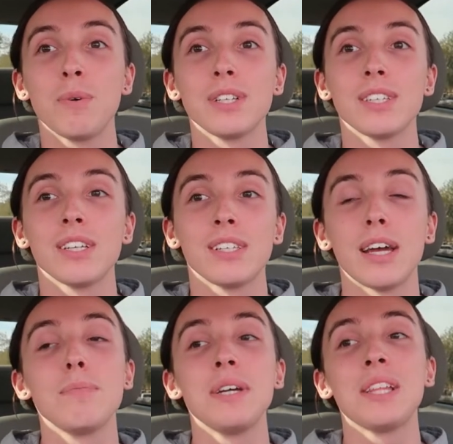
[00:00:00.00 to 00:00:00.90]
wants to
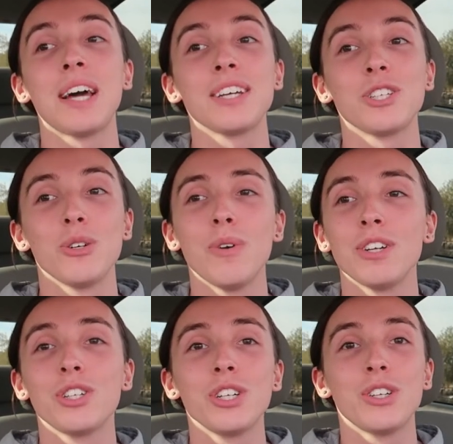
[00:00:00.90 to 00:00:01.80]
send me like
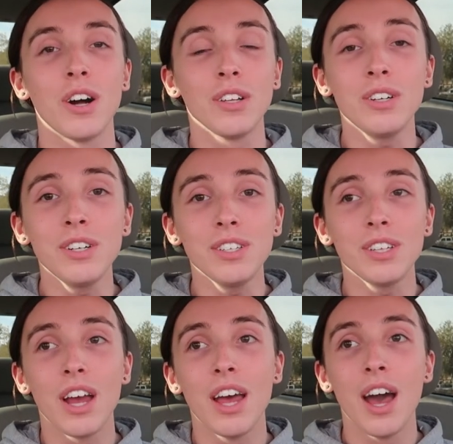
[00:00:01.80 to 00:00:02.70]

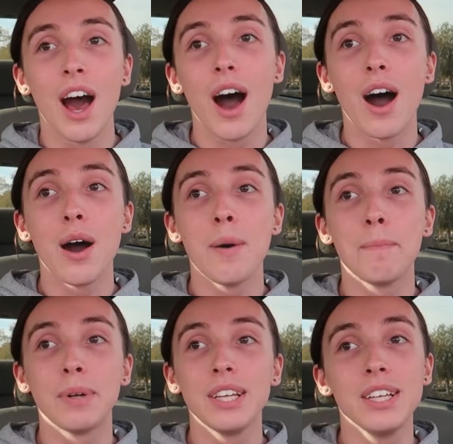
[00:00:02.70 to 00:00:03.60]
$200,
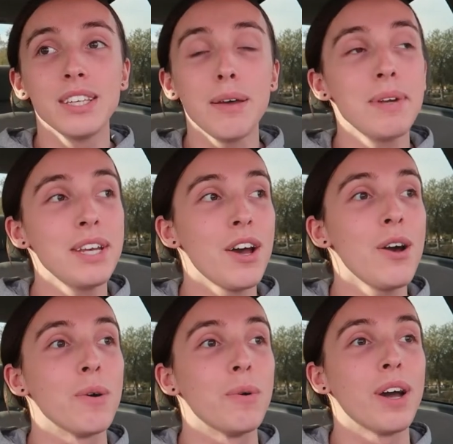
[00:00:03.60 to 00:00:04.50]
please let me
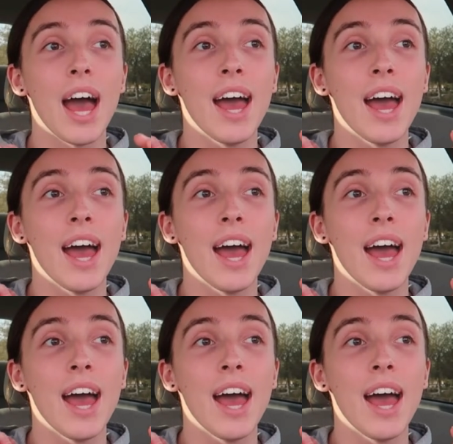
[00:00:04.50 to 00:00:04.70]
know.